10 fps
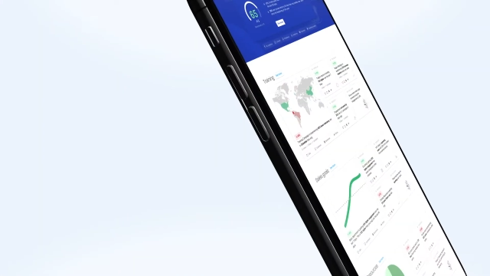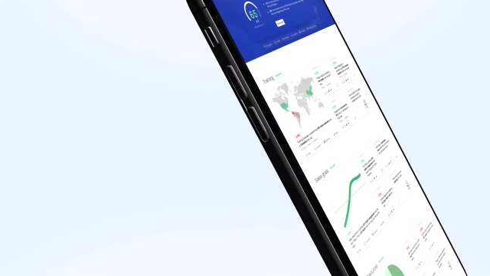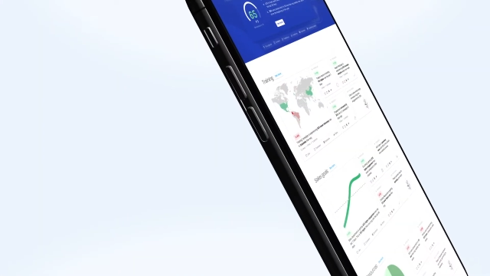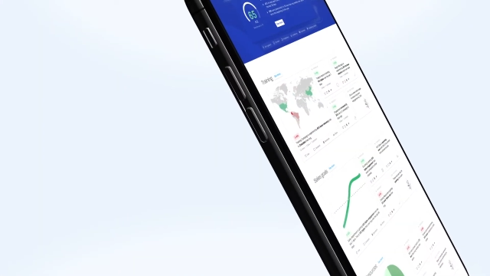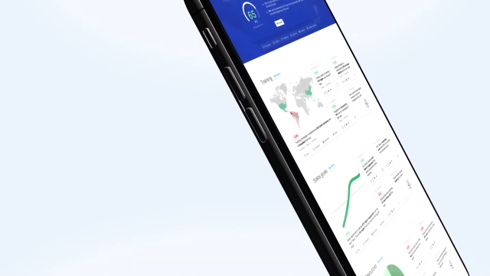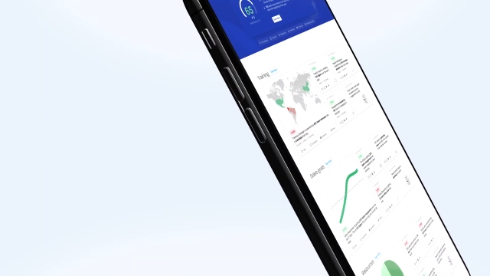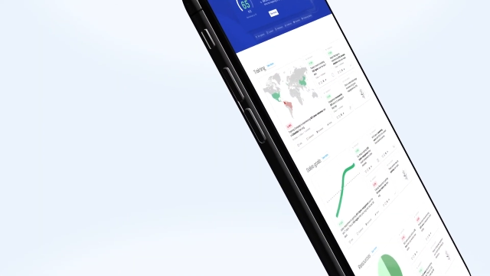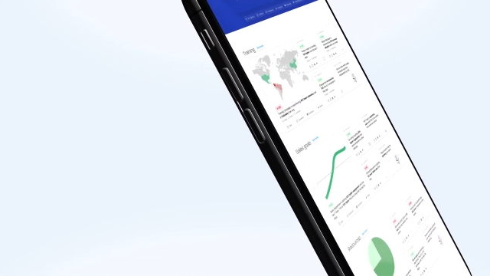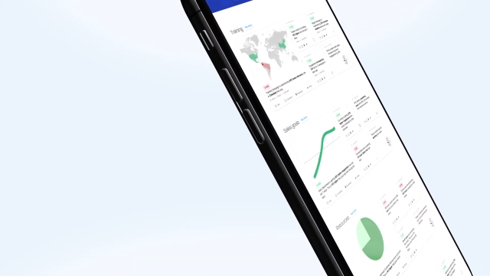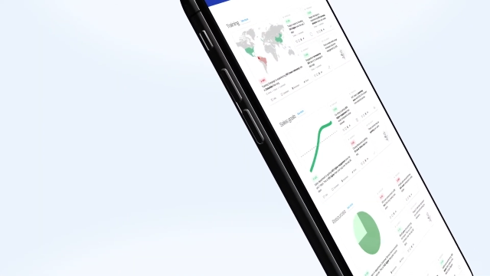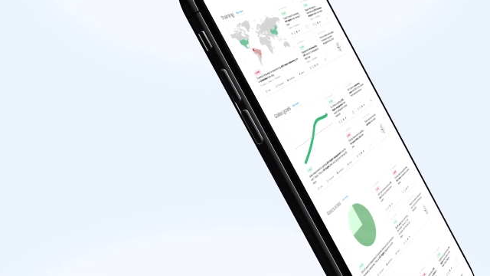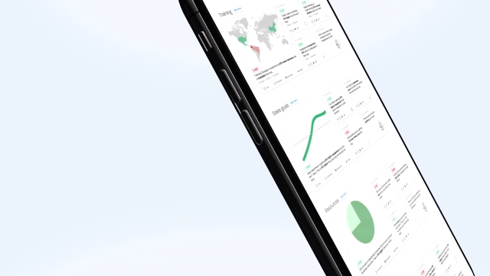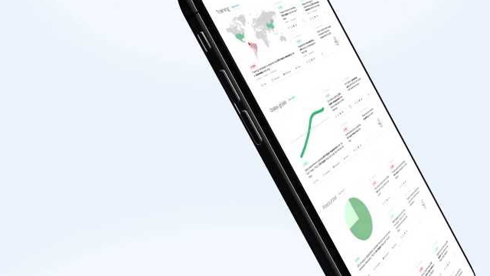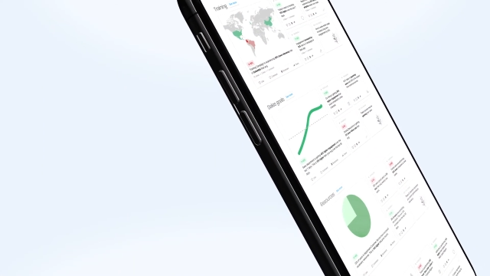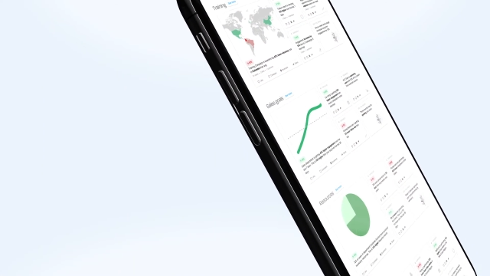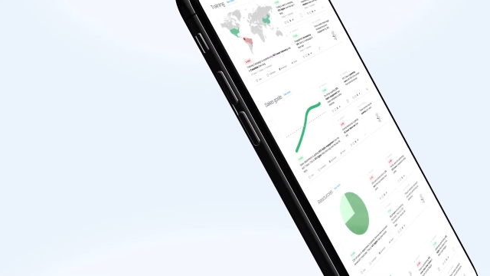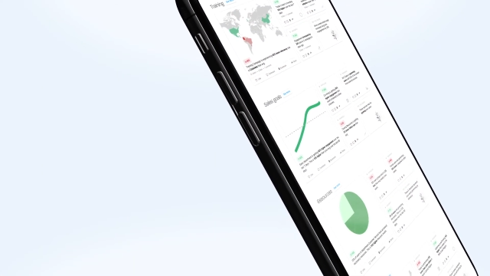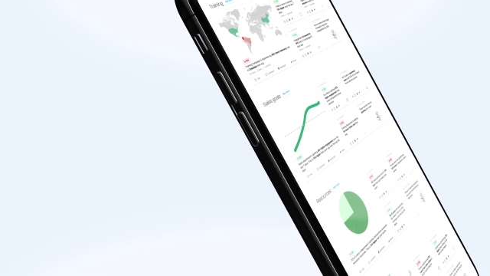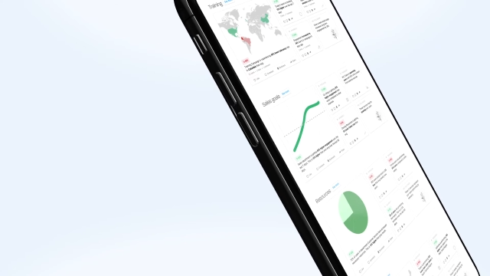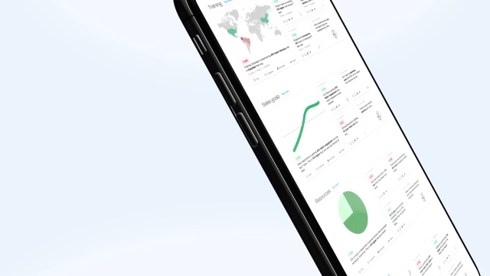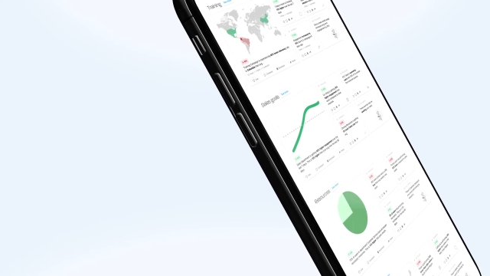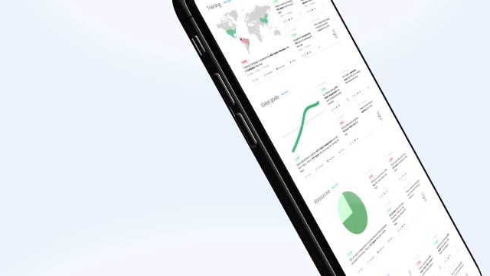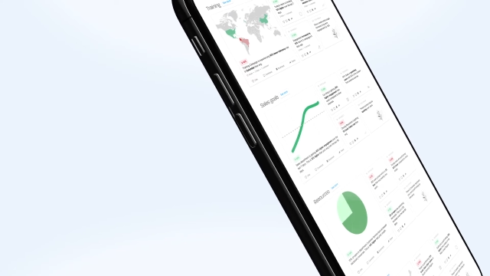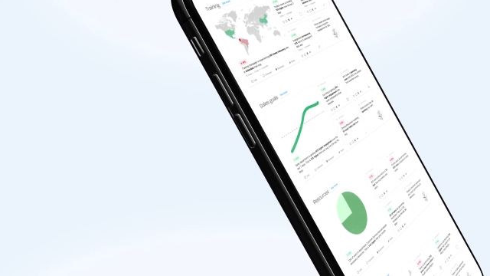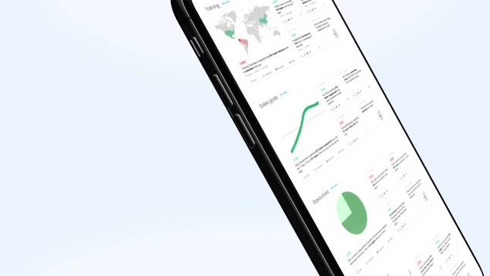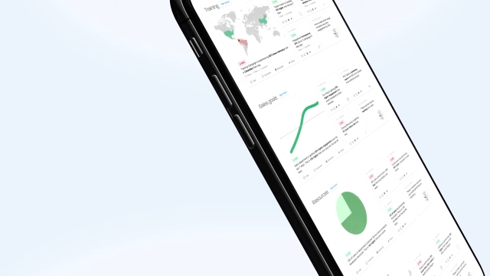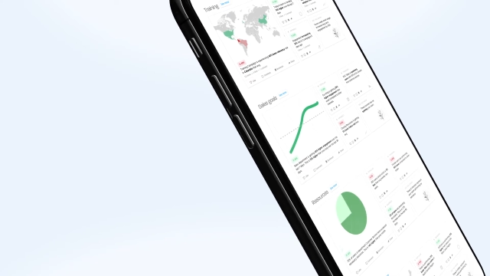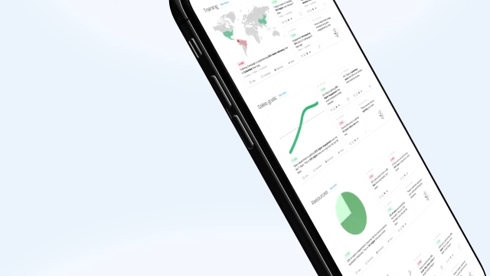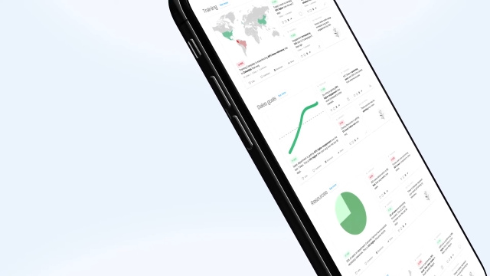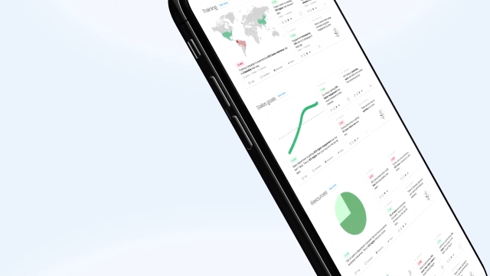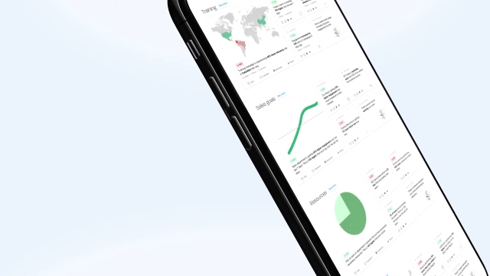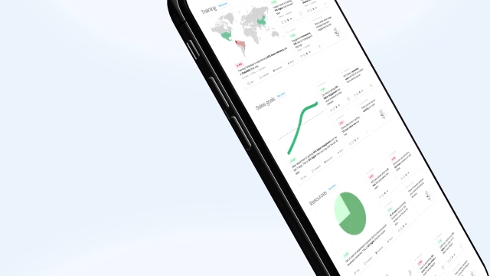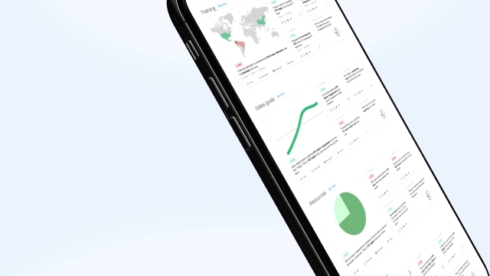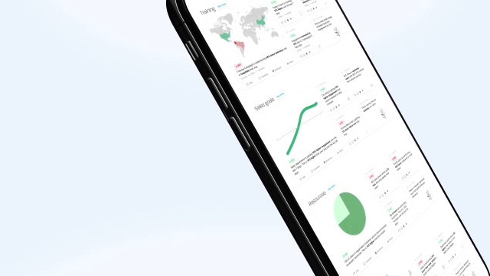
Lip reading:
(no speaker visible)